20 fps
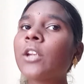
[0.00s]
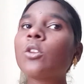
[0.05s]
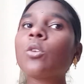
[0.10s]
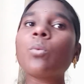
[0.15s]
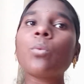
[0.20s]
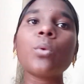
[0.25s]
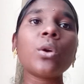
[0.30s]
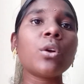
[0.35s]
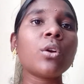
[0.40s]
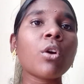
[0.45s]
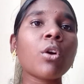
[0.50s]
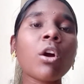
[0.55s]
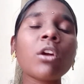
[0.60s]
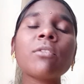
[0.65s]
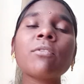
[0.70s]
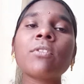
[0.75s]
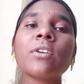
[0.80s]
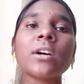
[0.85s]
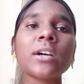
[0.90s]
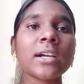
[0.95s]
you would not
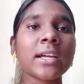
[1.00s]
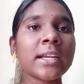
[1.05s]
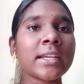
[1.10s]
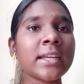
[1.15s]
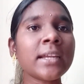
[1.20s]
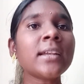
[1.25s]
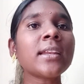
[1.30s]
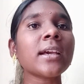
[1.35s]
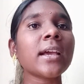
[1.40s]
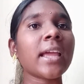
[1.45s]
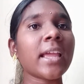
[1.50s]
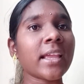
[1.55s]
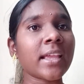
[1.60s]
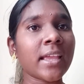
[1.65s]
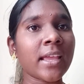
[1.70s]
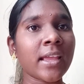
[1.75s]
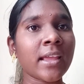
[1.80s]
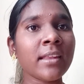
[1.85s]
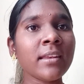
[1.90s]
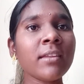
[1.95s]
forget it
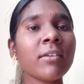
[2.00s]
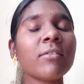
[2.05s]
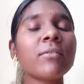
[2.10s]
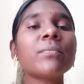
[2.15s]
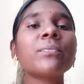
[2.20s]
again